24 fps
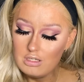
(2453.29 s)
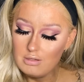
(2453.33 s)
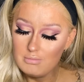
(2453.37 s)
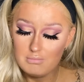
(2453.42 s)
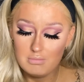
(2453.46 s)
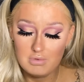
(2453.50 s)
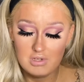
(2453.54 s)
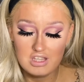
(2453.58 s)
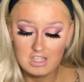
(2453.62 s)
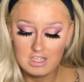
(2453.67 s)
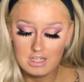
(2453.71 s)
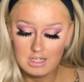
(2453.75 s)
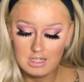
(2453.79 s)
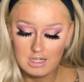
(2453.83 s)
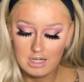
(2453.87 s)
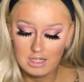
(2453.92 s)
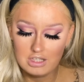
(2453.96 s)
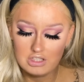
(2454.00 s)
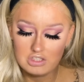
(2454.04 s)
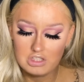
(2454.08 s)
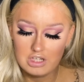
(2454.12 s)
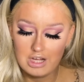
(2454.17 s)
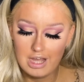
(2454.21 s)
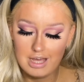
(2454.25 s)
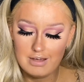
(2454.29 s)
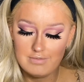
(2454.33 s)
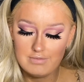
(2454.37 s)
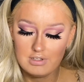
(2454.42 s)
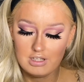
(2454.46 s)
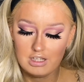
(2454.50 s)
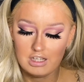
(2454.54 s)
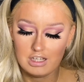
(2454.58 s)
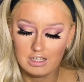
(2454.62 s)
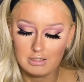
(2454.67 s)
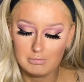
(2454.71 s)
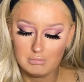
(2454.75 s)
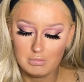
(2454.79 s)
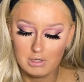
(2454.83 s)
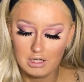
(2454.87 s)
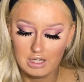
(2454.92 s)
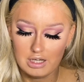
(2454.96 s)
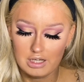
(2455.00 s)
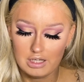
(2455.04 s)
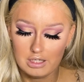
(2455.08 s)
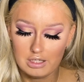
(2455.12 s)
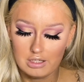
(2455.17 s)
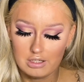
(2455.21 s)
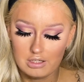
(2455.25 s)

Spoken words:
but they didn't actually have any in my